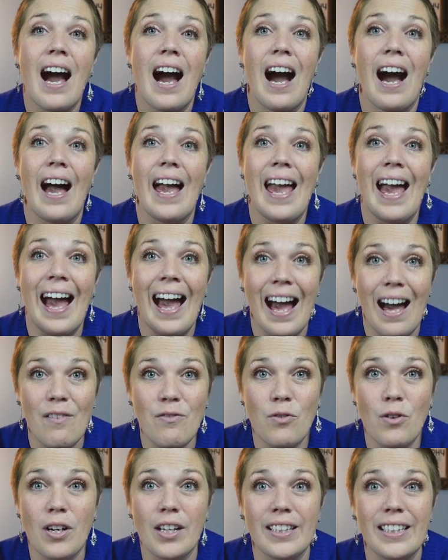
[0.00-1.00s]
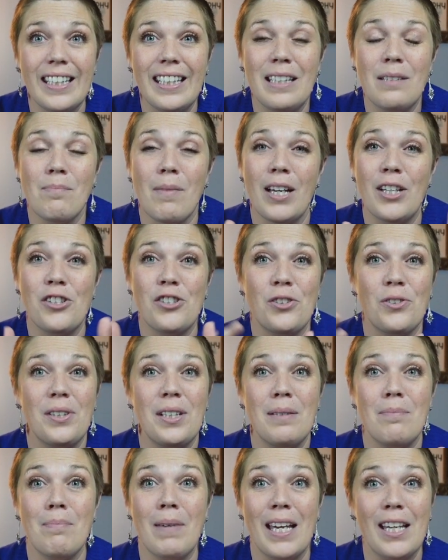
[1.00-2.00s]
I have one in my
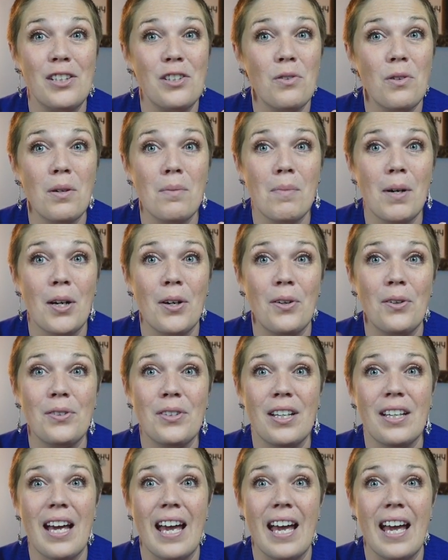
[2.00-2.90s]
shooting manual mode,